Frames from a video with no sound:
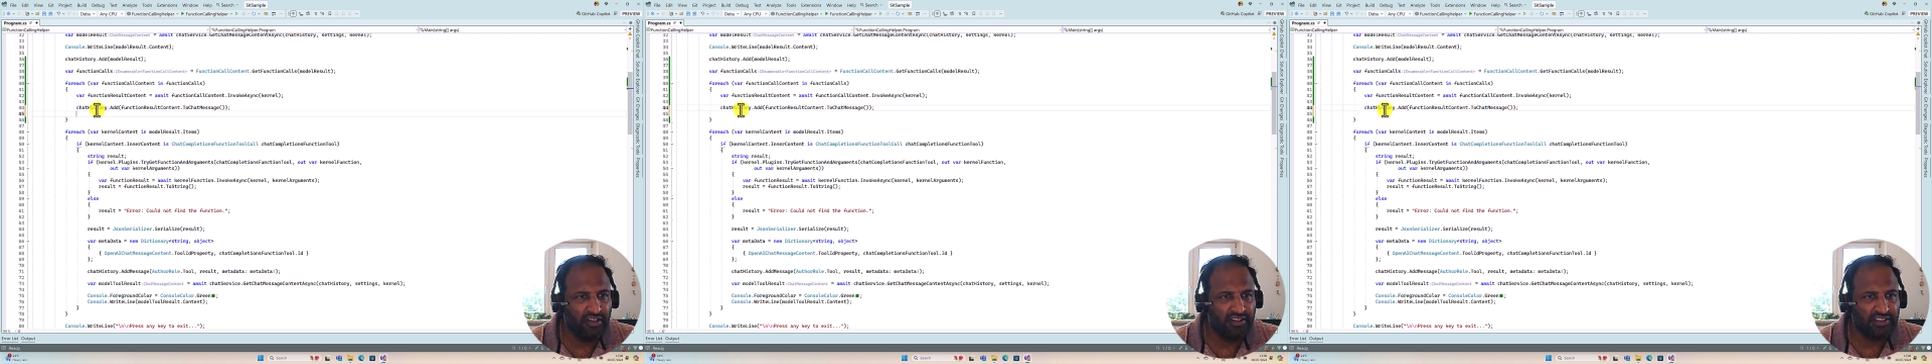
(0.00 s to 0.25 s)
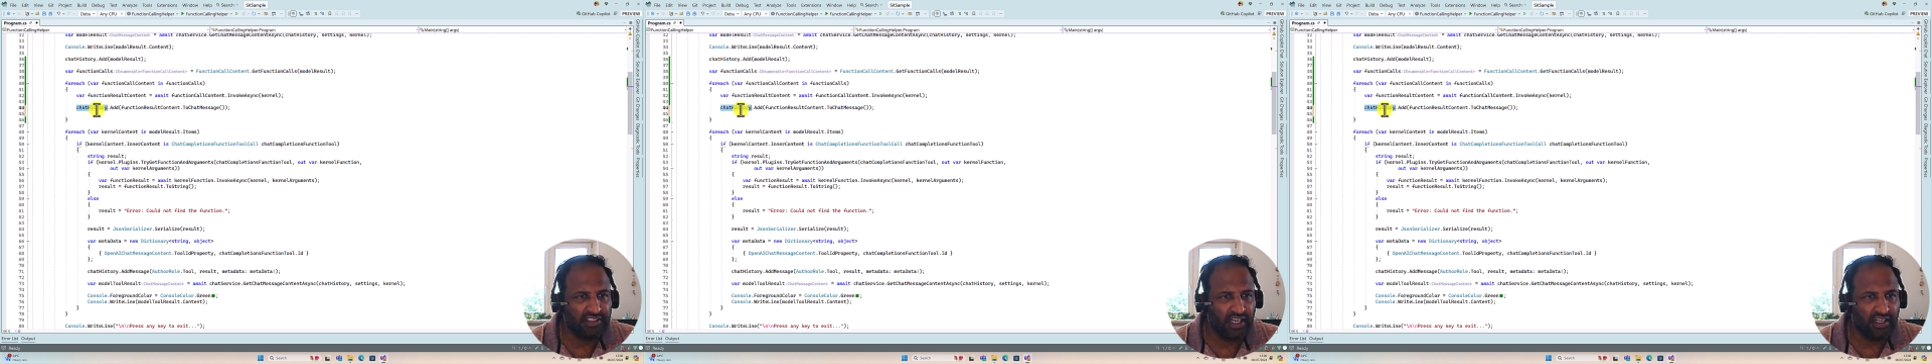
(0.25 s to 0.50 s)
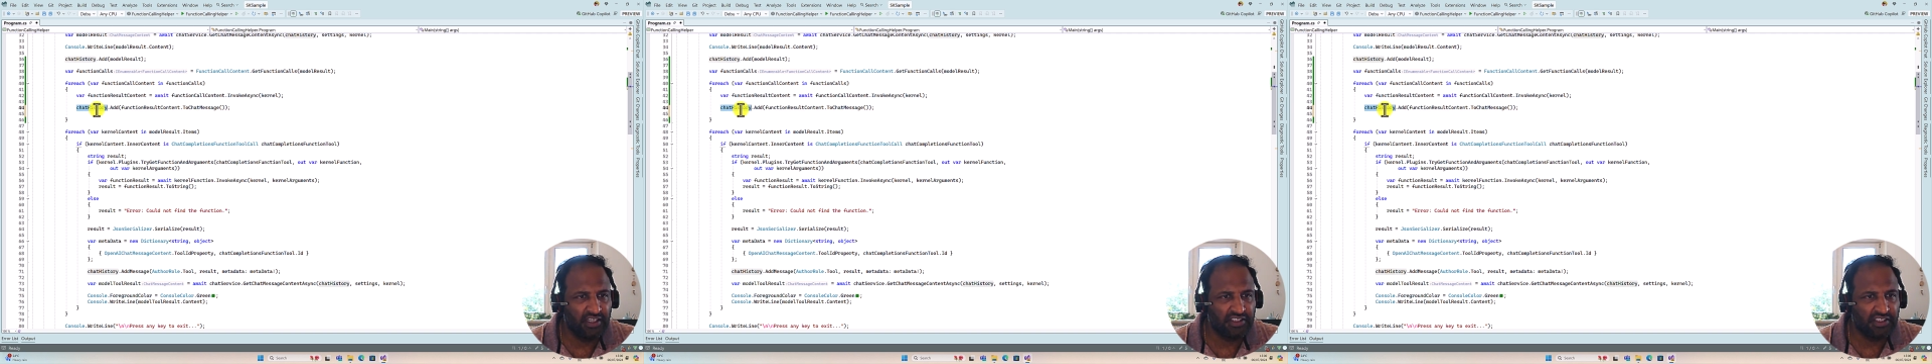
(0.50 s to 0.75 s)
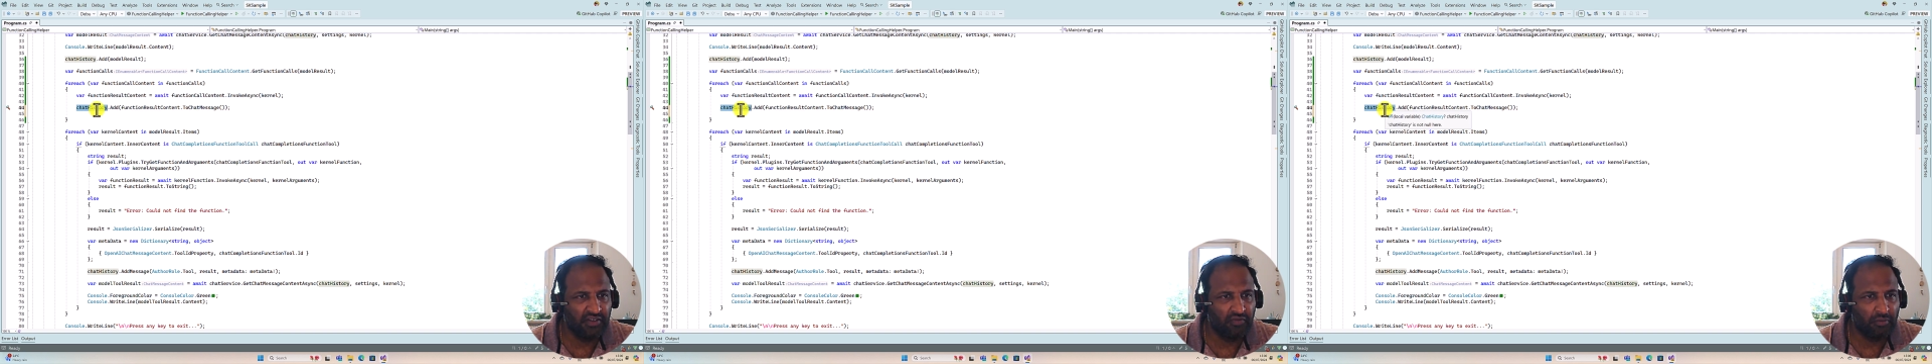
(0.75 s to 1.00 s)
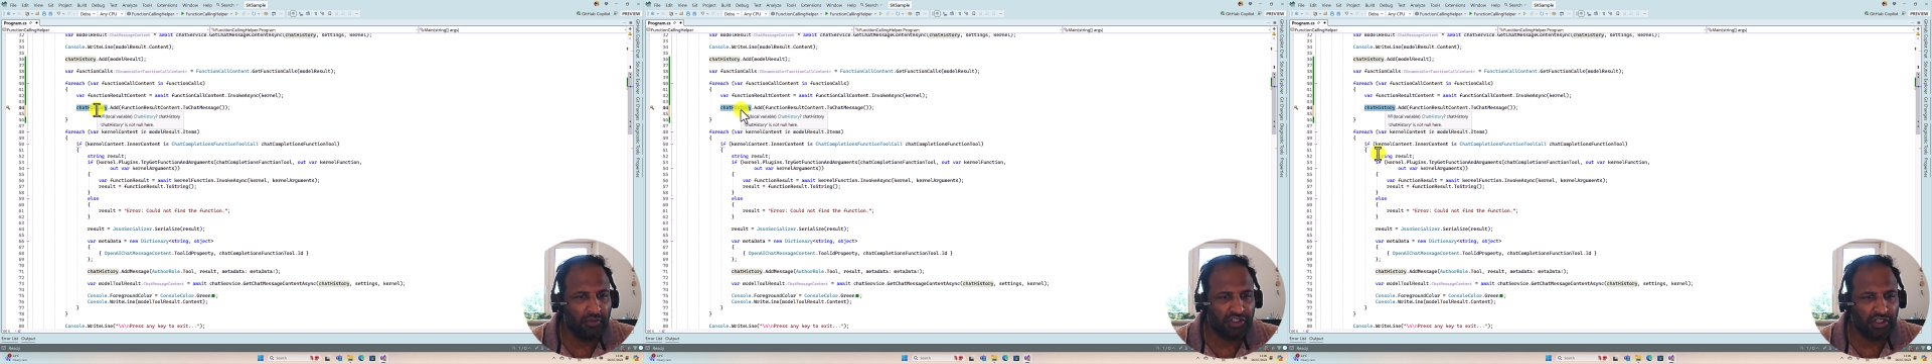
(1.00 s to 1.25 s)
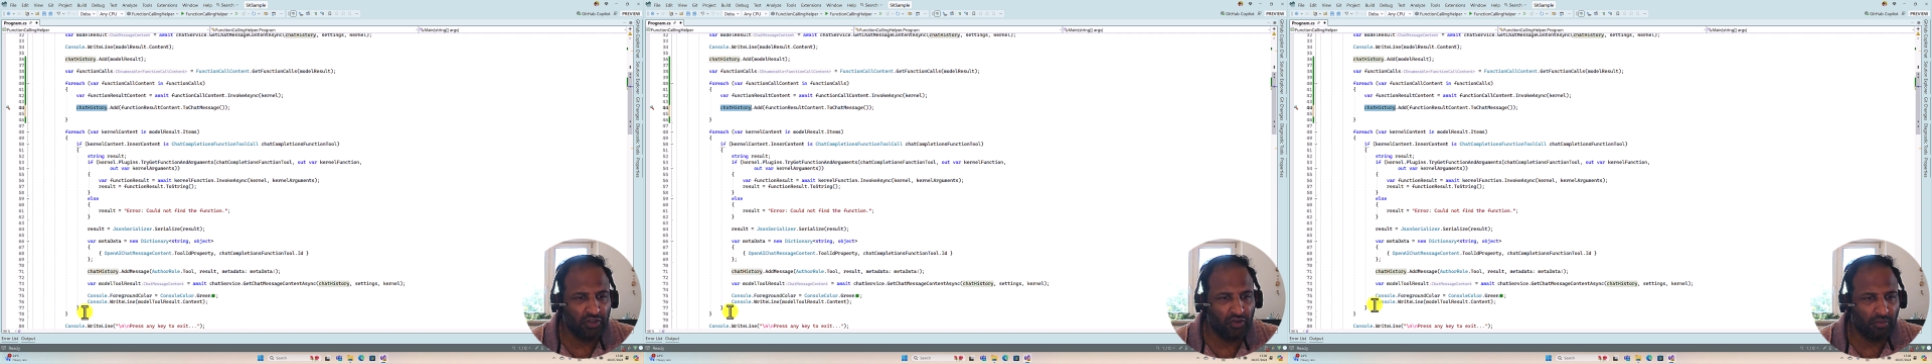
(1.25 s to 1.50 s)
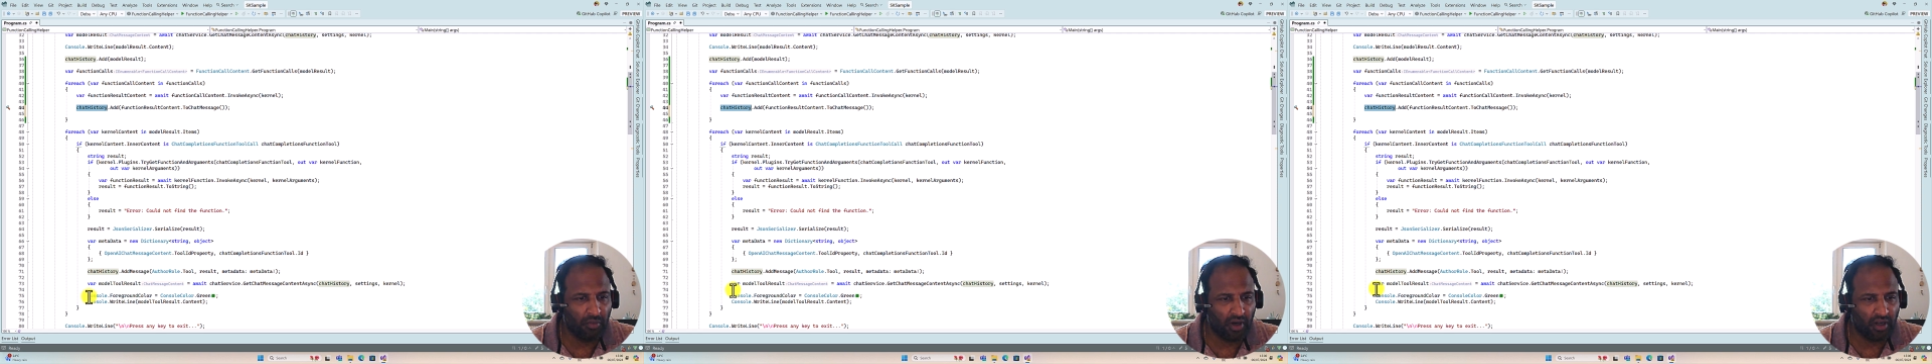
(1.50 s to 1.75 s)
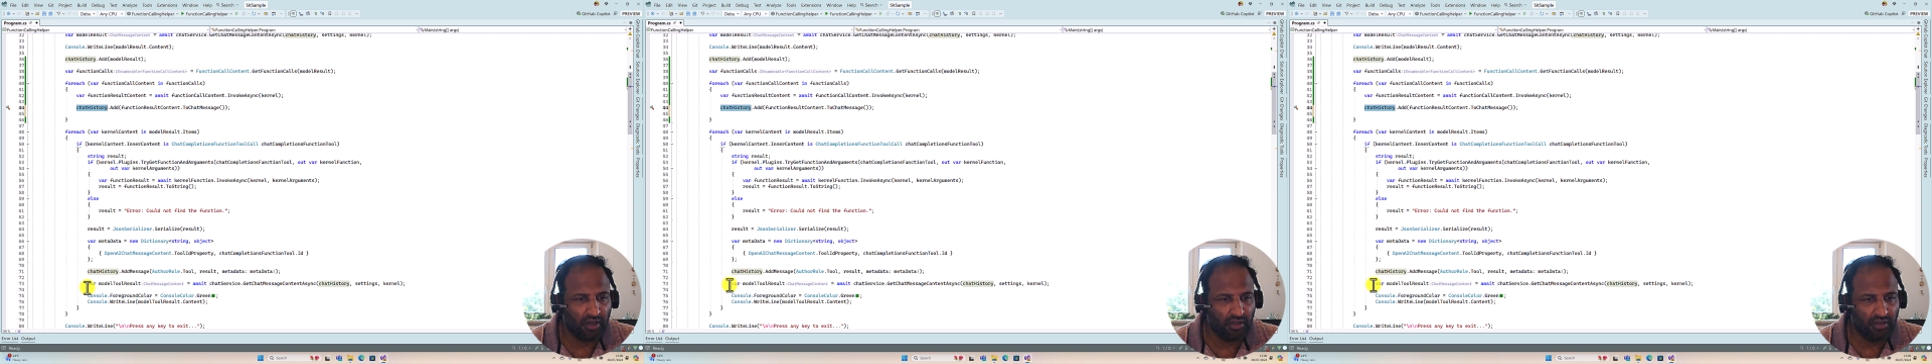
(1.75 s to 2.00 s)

this chat history information to the model.